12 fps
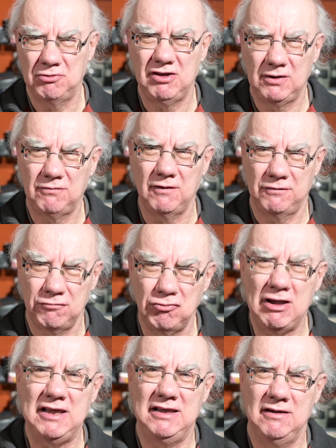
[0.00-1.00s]
which is the
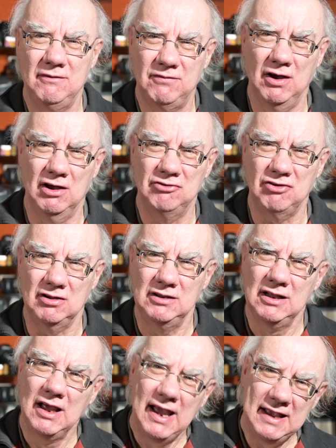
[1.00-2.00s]
free
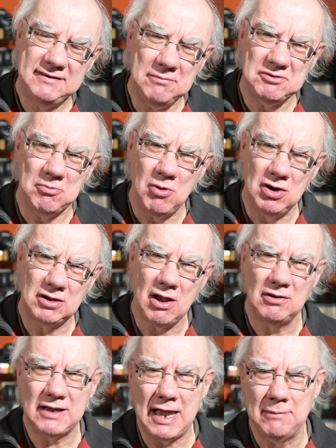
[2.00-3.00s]
version. It seems to work
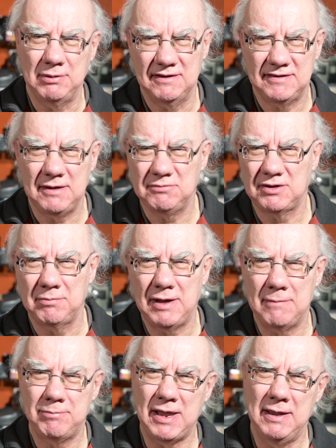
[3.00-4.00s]
okay, but it seems to
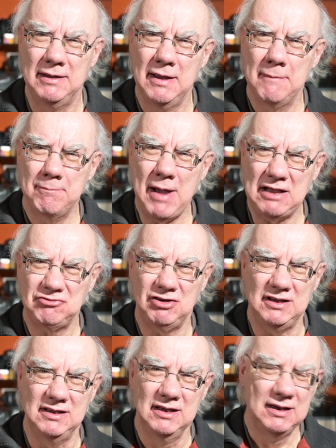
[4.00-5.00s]
be a bit
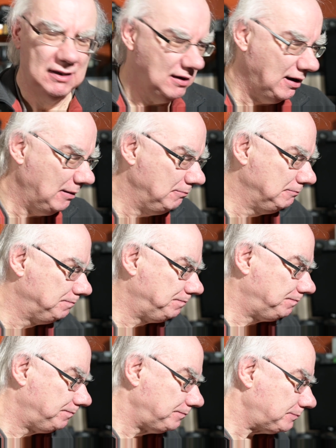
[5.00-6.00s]
patchy.
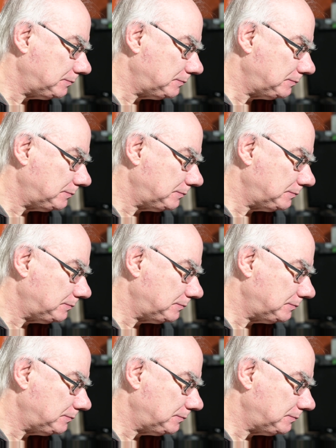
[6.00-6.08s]
Um,